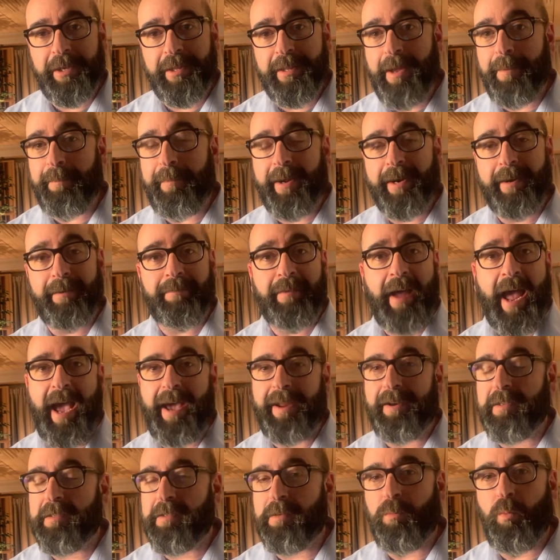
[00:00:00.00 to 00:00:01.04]
That might have
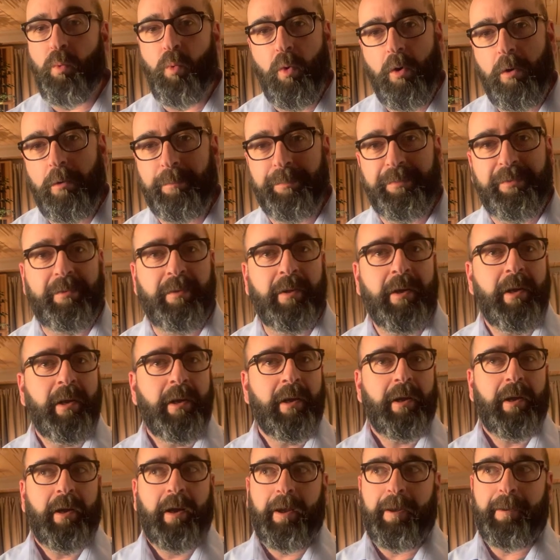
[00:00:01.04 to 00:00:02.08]
added some warmth.
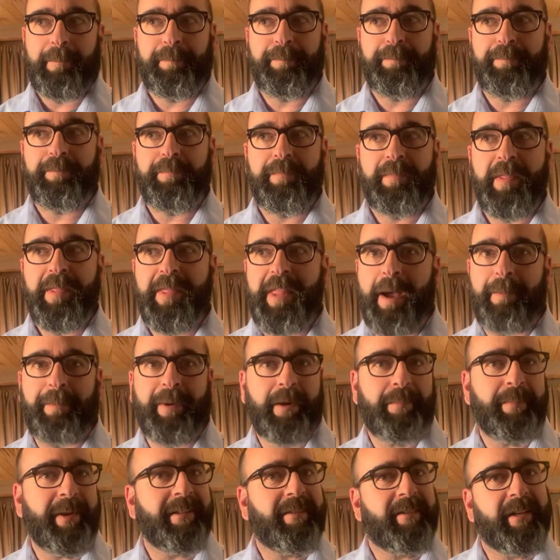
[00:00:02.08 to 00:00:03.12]
Um, that might
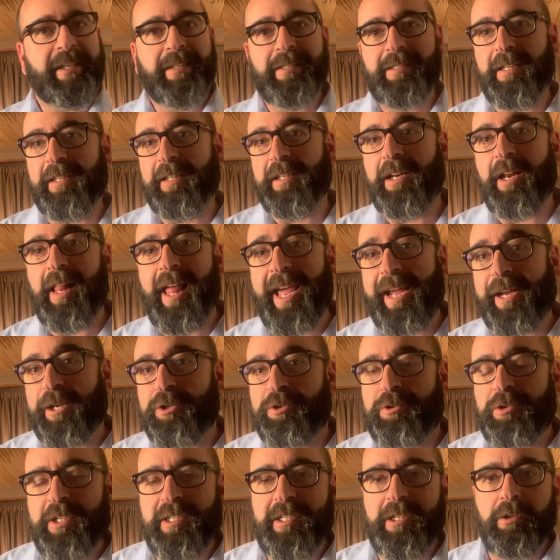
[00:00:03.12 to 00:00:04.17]
have made things a little
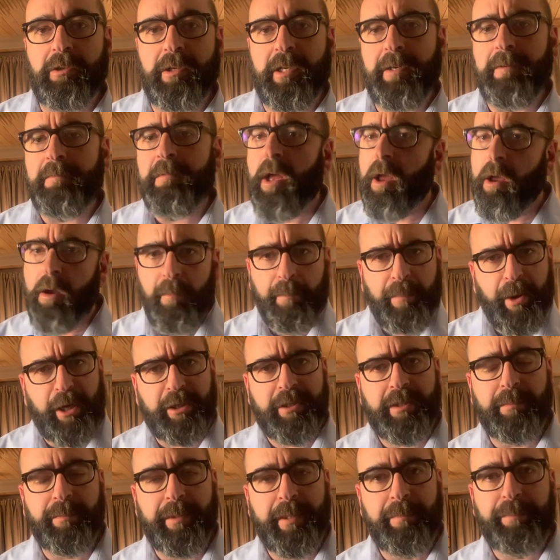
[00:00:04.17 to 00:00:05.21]
extra silky,
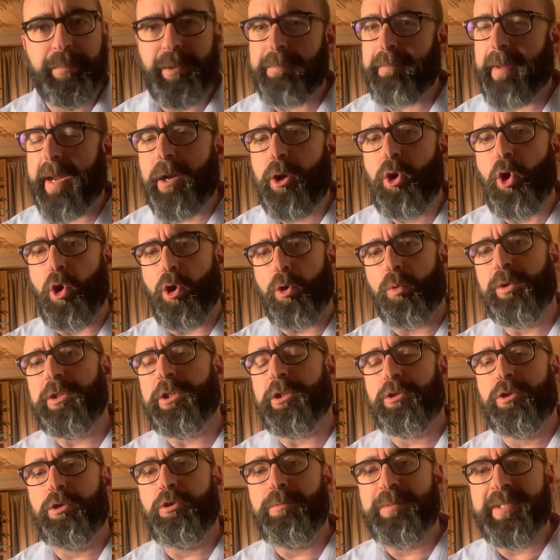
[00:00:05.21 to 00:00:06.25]
possibly. But my goal with the
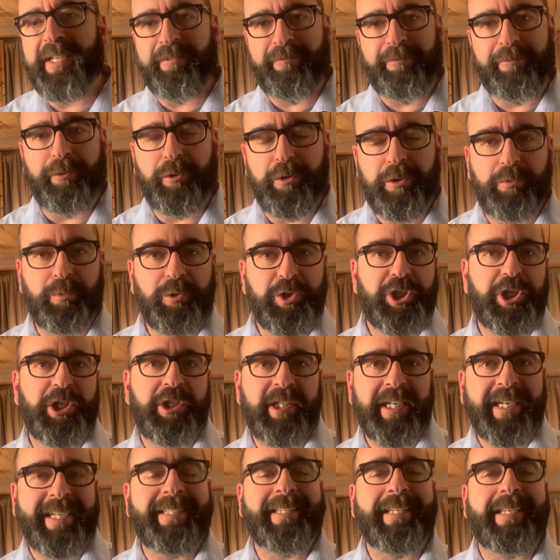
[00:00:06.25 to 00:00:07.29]
tubes at first was just
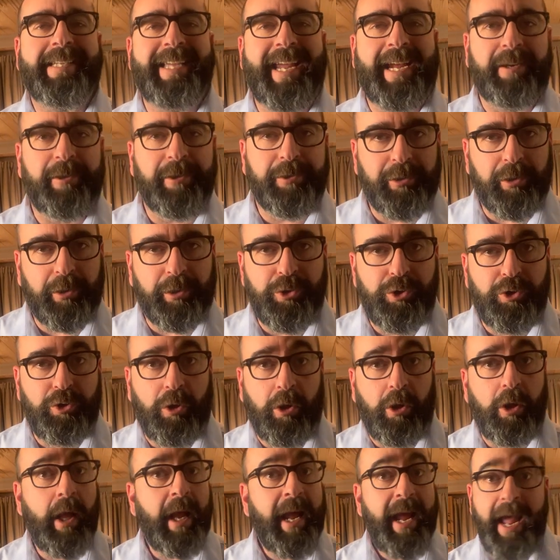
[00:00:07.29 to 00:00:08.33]
to get the gain under
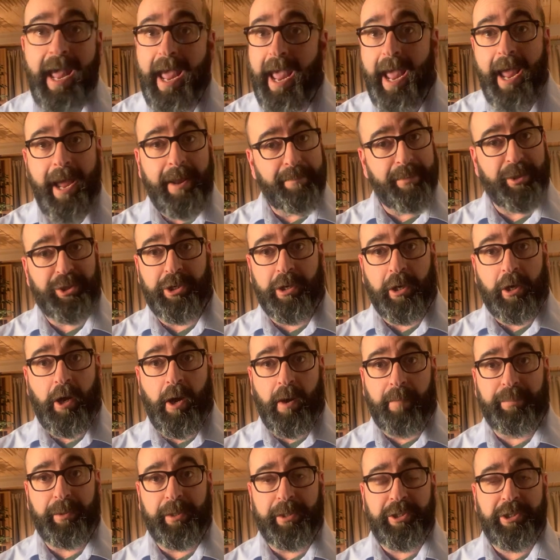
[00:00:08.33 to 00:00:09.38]
control, and mission
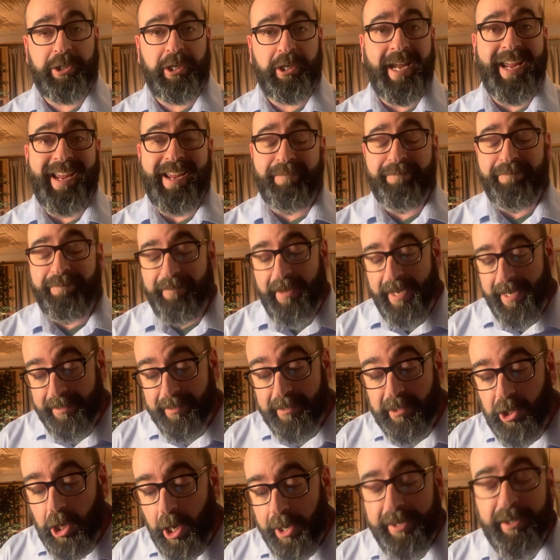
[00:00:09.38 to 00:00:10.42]
accomplished. It it
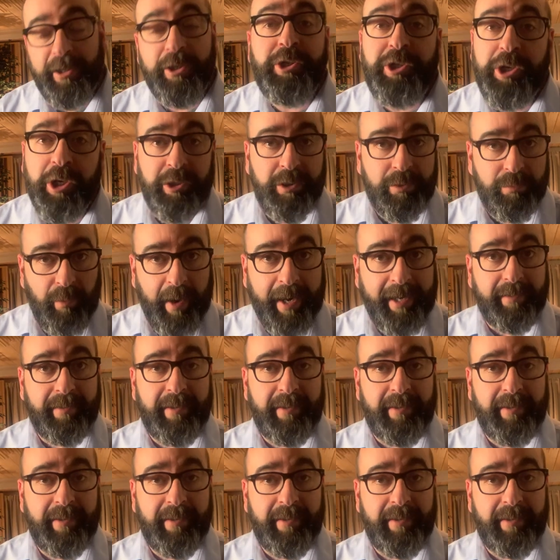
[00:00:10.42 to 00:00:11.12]
got it just right.